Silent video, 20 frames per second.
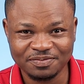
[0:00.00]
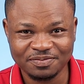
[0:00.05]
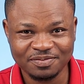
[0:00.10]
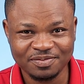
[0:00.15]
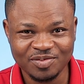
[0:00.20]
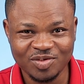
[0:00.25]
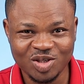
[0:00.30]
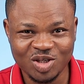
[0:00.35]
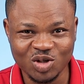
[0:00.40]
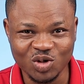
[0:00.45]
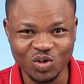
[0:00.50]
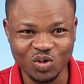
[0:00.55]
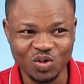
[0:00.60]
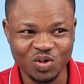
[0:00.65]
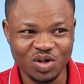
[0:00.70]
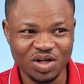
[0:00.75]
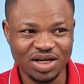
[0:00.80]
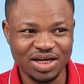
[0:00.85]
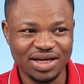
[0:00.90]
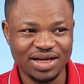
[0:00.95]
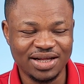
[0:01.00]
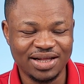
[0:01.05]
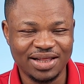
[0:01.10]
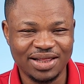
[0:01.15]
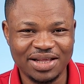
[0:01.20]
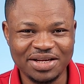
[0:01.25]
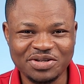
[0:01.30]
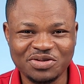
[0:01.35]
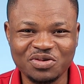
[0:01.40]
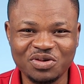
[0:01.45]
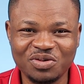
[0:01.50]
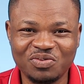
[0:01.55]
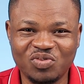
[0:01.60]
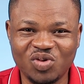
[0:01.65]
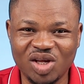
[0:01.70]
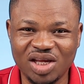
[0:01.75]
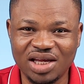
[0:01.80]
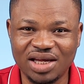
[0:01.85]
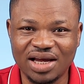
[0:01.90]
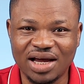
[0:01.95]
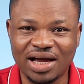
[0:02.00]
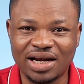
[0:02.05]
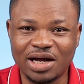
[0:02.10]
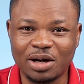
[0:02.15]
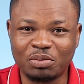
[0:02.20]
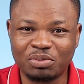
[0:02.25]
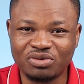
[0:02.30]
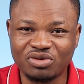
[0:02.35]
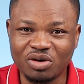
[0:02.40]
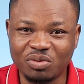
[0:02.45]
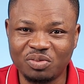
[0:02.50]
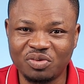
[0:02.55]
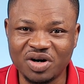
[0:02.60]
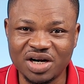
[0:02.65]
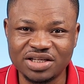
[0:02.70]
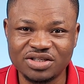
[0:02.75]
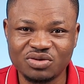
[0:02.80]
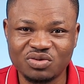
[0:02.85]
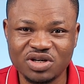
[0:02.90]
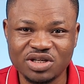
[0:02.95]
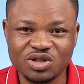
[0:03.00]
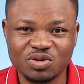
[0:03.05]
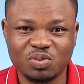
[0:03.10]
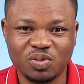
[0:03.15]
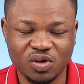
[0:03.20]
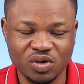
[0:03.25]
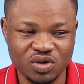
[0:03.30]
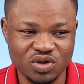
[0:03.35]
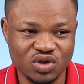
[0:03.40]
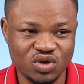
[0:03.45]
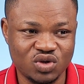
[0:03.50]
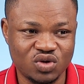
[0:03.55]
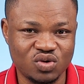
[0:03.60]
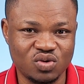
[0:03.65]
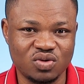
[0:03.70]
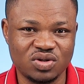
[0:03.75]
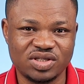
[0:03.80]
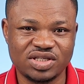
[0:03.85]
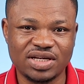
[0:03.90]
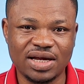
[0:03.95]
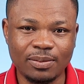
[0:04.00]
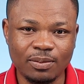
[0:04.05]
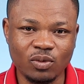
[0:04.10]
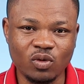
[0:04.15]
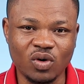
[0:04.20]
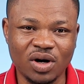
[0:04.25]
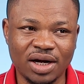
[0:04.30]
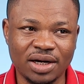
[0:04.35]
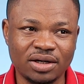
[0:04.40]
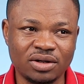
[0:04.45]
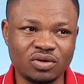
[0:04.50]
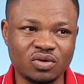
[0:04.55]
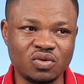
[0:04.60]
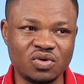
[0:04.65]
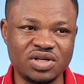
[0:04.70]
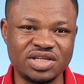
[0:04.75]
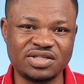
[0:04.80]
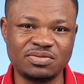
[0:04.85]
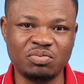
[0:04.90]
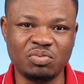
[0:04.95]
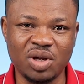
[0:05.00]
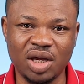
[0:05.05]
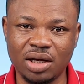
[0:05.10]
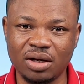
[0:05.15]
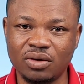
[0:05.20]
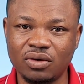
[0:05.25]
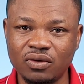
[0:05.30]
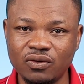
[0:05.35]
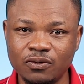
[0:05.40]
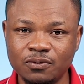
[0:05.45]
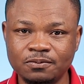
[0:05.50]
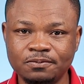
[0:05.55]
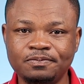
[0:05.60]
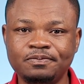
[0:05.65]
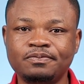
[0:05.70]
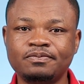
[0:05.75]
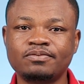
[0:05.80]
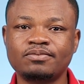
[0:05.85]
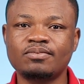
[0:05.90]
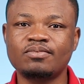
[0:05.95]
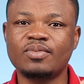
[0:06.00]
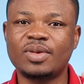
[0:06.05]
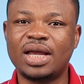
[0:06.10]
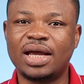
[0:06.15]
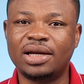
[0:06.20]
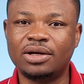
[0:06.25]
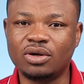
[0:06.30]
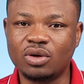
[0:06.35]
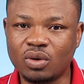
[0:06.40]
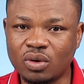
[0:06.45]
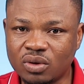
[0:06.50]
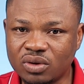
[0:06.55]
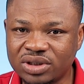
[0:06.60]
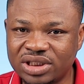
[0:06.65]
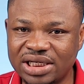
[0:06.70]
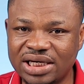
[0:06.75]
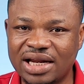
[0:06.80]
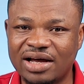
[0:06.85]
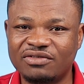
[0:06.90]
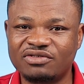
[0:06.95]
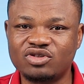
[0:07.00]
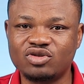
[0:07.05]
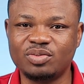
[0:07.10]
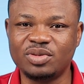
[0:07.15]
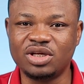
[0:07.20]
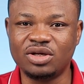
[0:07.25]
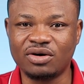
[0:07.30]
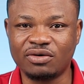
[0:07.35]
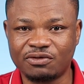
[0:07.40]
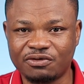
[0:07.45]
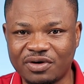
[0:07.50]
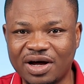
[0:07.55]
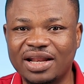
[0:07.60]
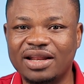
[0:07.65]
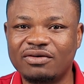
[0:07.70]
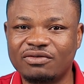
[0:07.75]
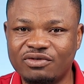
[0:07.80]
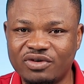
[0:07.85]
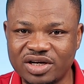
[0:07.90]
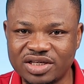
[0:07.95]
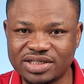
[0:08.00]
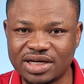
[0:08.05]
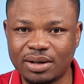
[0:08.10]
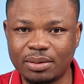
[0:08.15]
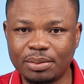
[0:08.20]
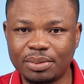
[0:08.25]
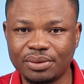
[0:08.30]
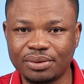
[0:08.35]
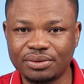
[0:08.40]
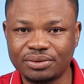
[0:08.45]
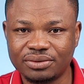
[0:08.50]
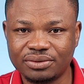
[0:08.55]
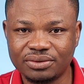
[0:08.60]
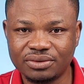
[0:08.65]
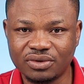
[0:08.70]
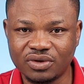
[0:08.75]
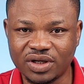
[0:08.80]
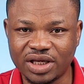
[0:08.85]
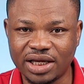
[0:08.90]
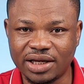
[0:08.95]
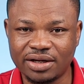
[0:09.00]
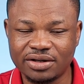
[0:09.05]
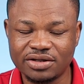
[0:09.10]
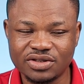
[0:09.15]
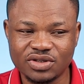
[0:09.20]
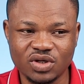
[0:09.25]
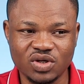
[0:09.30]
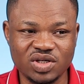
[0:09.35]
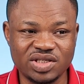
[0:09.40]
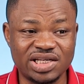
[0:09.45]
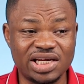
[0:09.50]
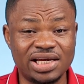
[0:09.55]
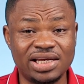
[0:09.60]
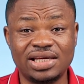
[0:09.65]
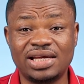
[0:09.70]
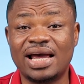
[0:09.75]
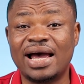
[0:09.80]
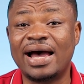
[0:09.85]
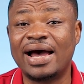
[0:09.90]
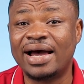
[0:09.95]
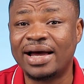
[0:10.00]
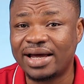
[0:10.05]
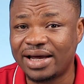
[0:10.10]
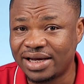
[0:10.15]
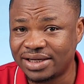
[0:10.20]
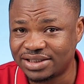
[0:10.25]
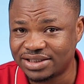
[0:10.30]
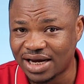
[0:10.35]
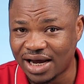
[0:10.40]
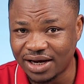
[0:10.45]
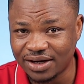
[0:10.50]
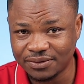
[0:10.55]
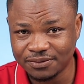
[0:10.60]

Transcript: So this would be an appropriate response to someone who is male and old enough to be your father, for example. Okay, so you say yeah, agya.